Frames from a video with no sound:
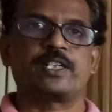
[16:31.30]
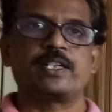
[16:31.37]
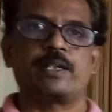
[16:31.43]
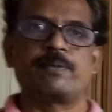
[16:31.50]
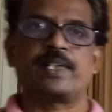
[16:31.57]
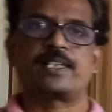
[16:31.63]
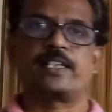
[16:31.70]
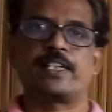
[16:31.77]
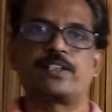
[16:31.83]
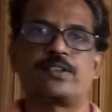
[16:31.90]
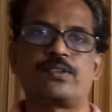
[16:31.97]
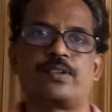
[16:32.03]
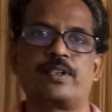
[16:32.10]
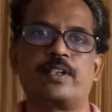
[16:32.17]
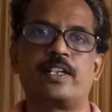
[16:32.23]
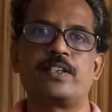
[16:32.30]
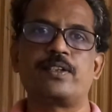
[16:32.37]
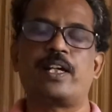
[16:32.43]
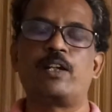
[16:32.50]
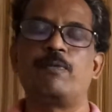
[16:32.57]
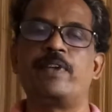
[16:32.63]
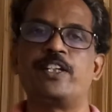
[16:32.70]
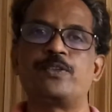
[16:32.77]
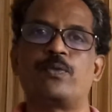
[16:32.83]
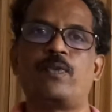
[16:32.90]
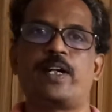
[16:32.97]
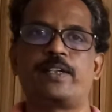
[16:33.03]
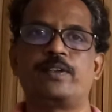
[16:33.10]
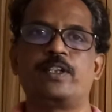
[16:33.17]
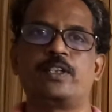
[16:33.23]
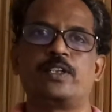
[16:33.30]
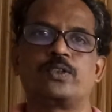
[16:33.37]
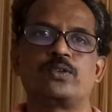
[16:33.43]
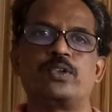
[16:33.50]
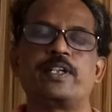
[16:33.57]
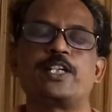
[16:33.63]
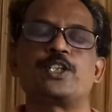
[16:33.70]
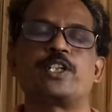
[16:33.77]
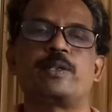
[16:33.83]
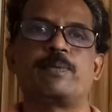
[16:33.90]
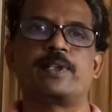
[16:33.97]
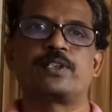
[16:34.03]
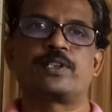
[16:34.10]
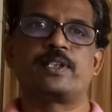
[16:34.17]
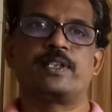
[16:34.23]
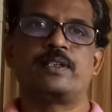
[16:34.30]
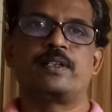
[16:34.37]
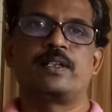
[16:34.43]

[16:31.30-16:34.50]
fxx is always 1. So density function